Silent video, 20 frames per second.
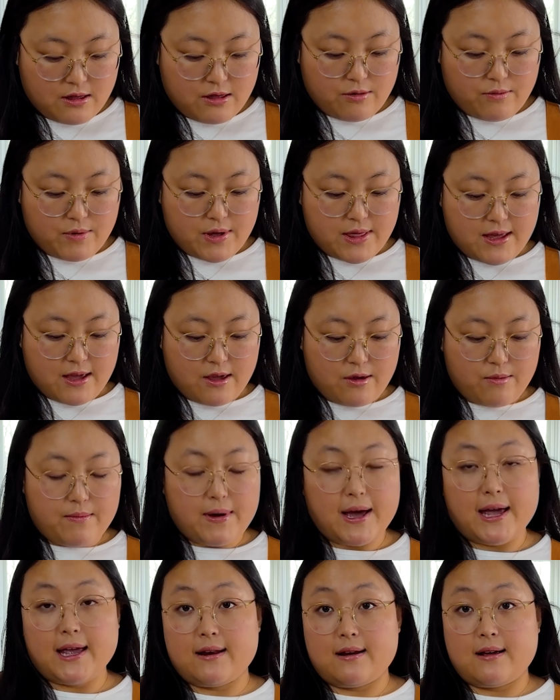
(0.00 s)
The one that you
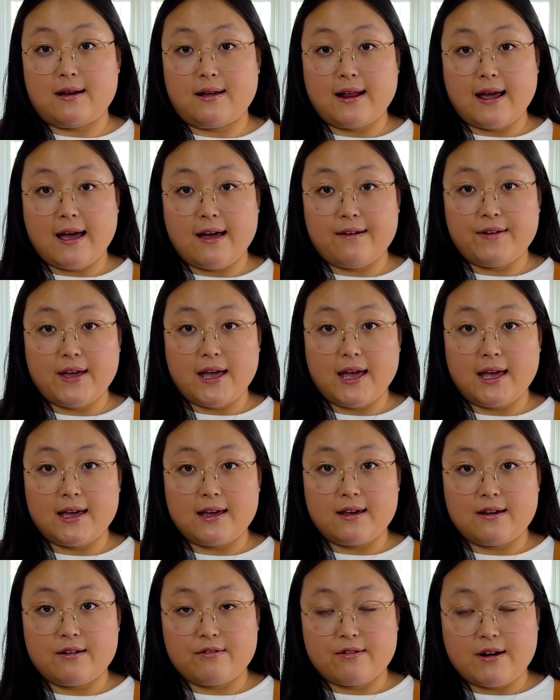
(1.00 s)
might not have
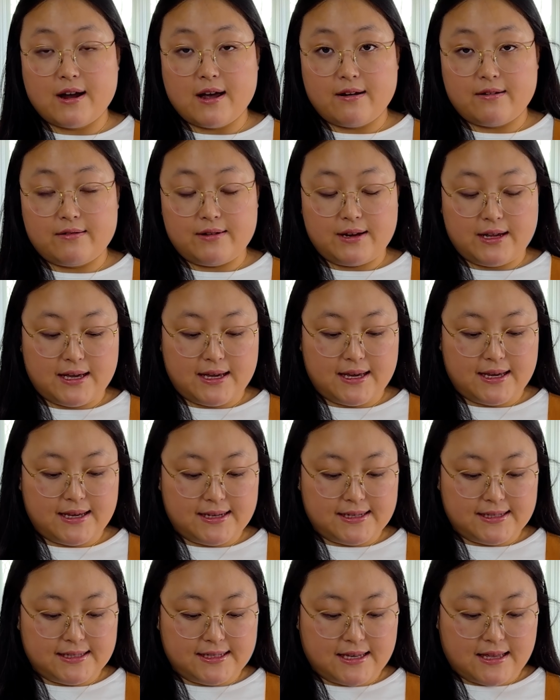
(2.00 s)
hanging around is